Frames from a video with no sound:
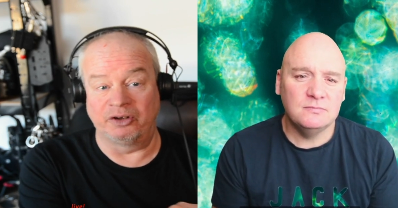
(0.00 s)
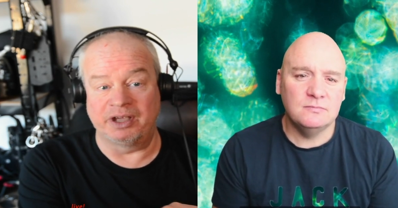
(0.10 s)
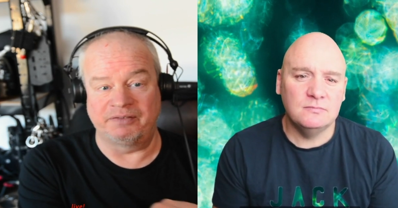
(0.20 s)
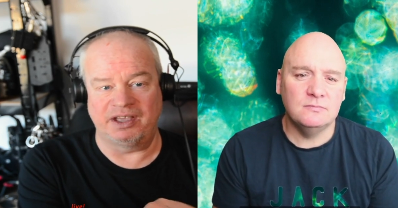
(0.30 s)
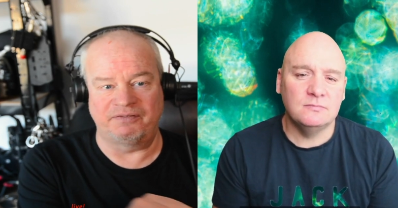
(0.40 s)
Speaker 1: you
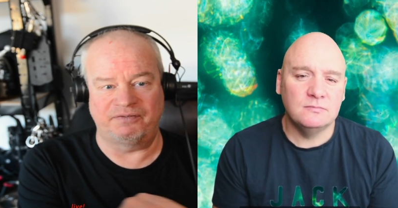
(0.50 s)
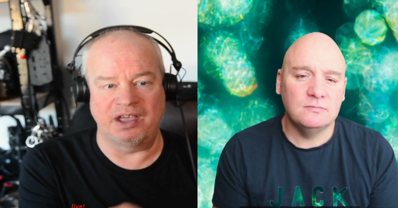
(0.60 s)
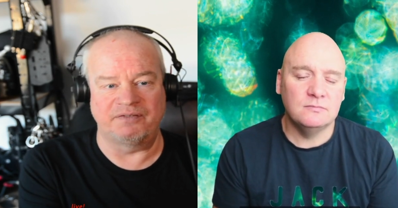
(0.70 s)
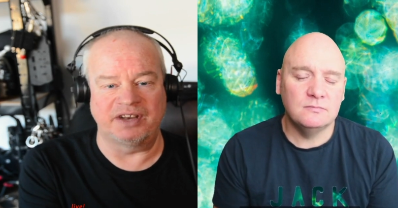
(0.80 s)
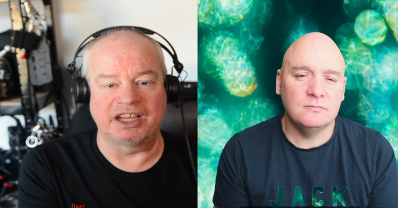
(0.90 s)
know, if
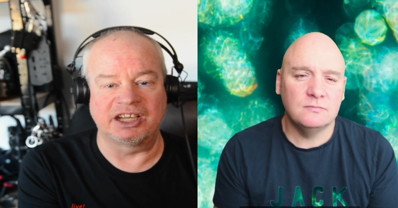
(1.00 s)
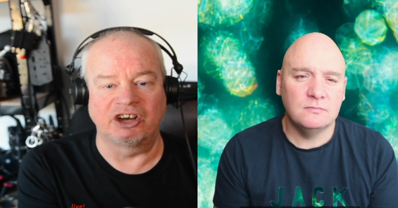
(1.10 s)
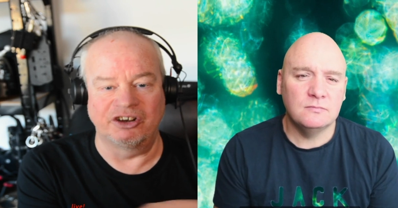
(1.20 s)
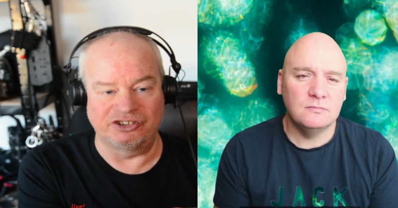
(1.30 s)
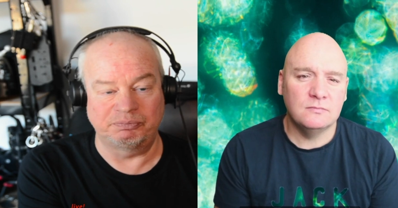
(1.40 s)
it
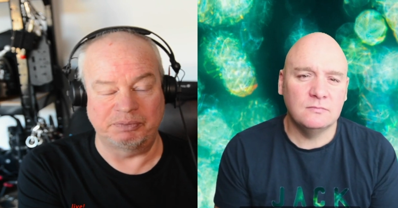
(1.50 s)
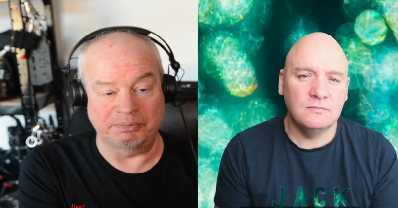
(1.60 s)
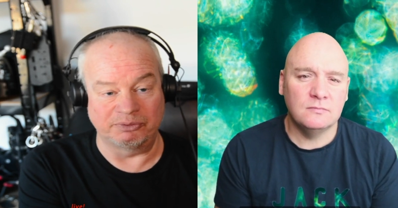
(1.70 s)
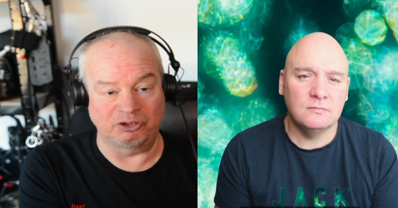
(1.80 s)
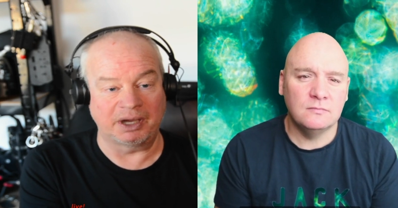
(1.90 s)
encourages
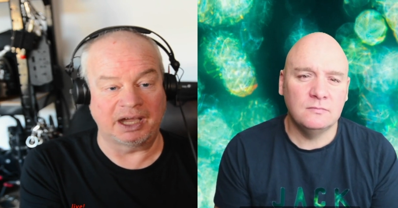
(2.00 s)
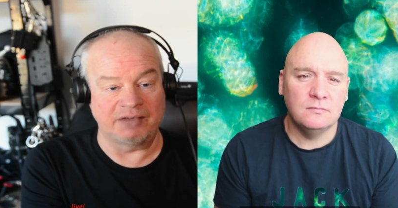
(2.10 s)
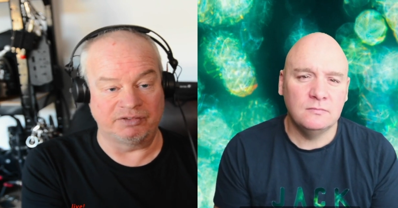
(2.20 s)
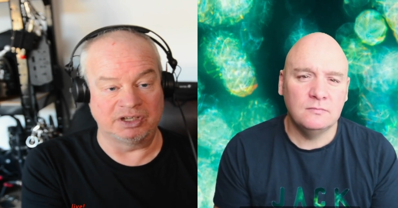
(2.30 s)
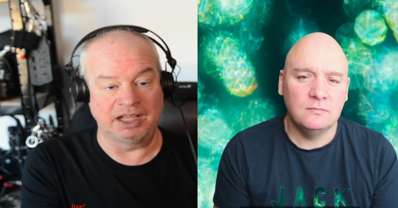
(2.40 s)
people to
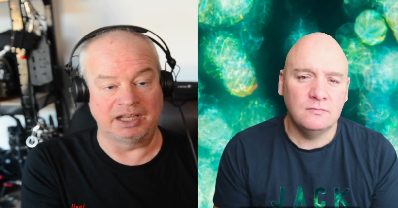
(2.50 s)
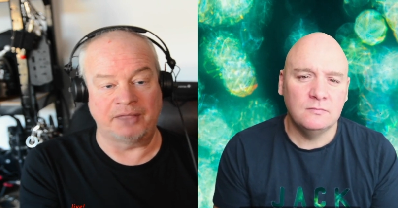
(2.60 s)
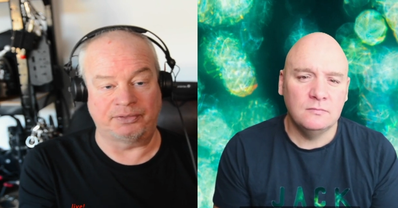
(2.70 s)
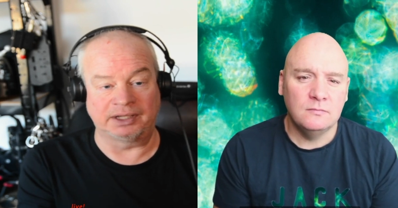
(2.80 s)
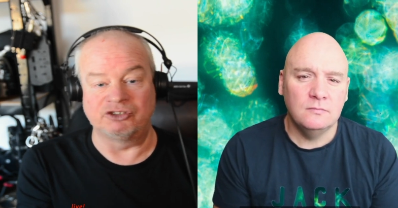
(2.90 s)
behave in
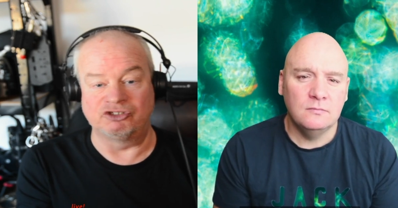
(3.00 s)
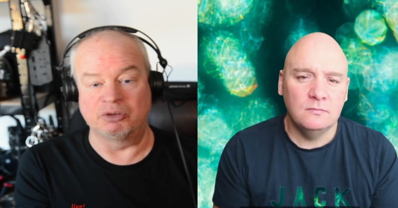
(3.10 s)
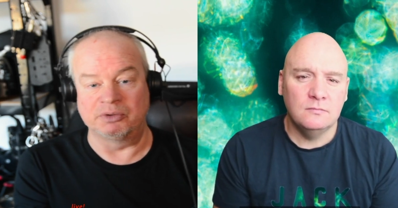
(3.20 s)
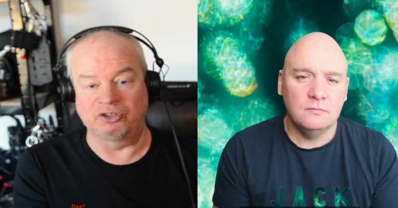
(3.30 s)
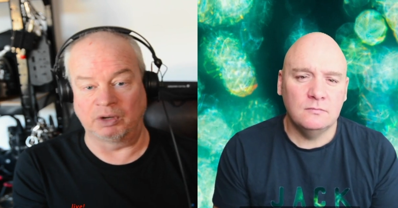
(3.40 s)
ethically
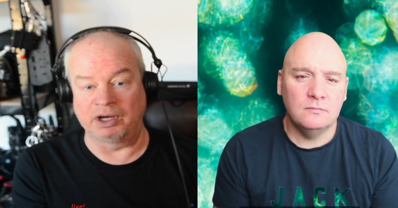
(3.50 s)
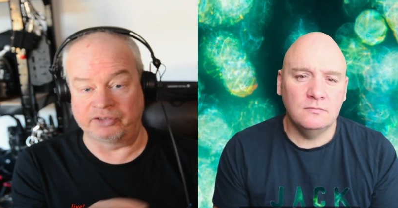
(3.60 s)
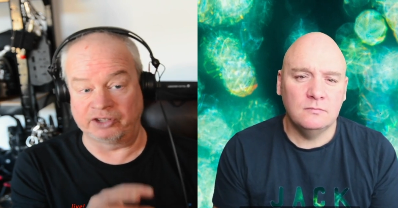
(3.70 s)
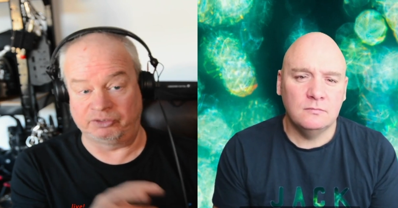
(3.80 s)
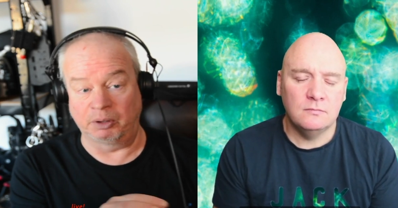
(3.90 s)
dubious
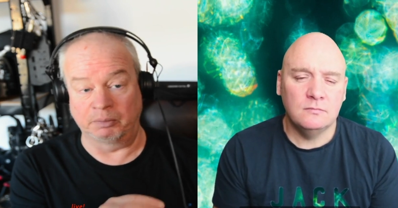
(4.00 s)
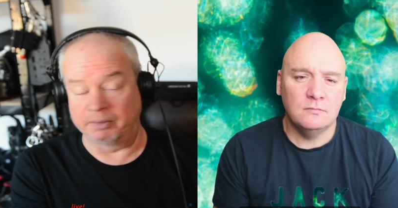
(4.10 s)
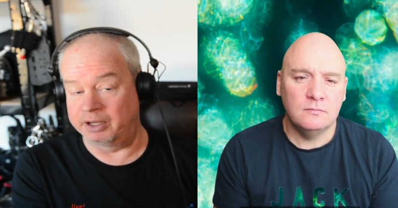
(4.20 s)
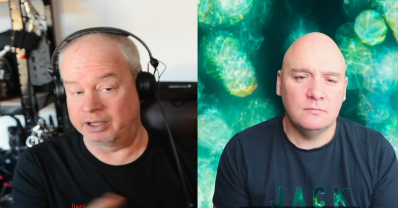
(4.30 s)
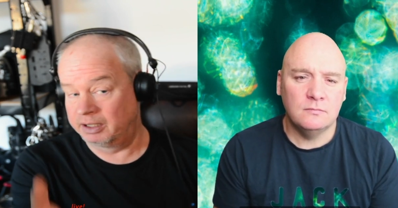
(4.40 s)
ways, that's a
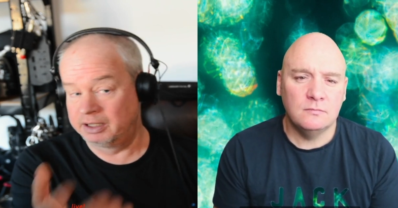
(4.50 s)
problem.